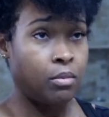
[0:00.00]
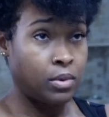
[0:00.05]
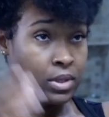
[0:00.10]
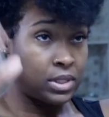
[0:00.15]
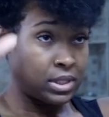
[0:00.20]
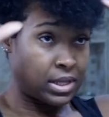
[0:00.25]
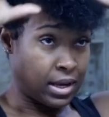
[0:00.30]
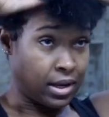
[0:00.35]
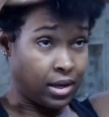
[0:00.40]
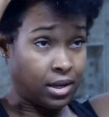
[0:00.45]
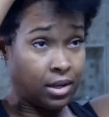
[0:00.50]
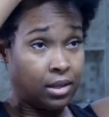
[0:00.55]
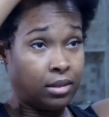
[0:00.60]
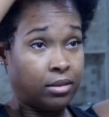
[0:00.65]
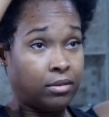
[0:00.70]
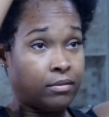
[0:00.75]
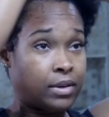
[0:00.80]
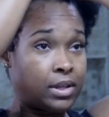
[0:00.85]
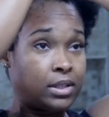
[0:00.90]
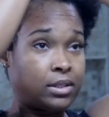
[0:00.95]
once I
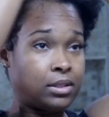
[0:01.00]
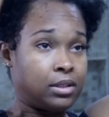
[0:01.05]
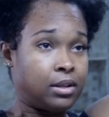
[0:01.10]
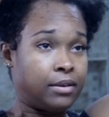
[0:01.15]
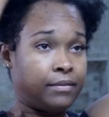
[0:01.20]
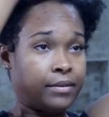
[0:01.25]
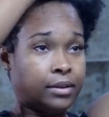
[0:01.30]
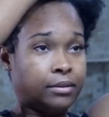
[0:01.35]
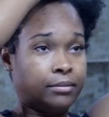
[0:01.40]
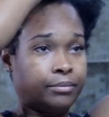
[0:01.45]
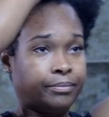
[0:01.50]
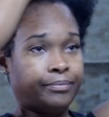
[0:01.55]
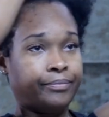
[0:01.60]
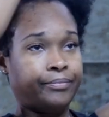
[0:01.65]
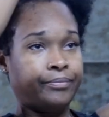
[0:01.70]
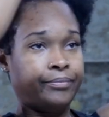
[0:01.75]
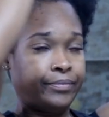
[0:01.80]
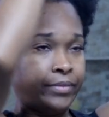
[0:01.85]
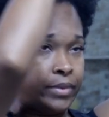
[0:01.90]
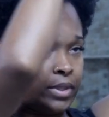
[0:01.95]
cut the rest of it.
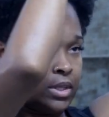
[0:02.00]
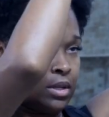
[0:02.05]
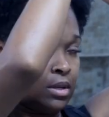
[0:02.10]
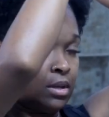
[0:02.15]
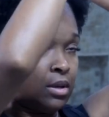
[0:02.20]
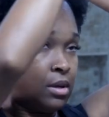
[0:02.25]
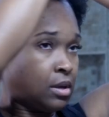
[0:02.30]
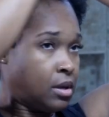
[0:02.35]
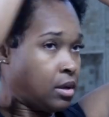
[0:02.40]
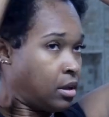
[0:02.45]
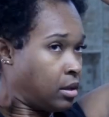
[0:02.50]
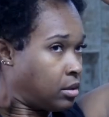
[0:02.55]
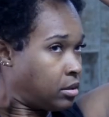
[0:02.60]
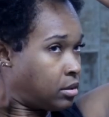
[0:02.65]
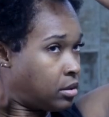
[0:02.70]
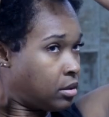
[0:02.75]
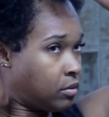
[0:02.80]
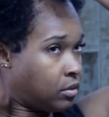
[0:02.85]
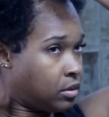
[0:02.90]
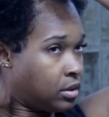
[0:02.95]

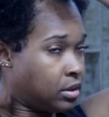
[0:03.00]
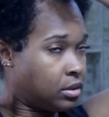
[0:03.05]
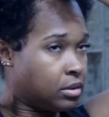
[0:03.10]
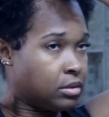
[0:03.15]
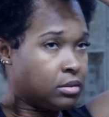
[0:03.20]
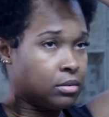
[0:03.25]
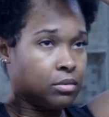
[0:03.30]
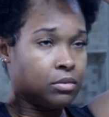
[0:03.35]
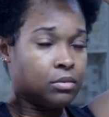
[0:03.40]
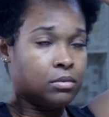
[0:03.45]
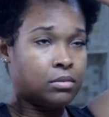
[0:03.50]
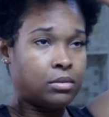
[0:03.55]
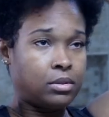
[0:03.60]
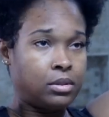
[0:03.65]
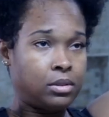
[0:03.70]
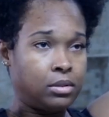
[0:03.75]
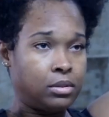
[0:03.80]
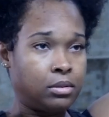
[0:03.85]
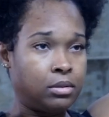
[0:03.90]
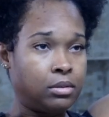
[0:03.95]
So this is
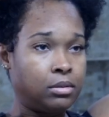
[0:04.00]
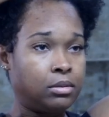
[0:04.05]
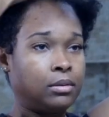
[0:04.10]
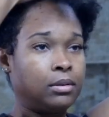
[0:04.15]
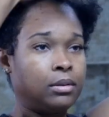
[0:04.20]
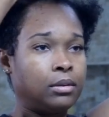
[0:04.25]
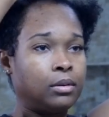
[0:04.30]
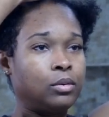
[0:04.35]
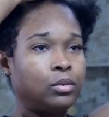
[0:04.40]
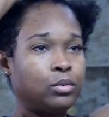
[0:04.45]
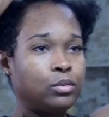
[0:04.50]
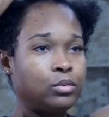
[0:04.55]
going in a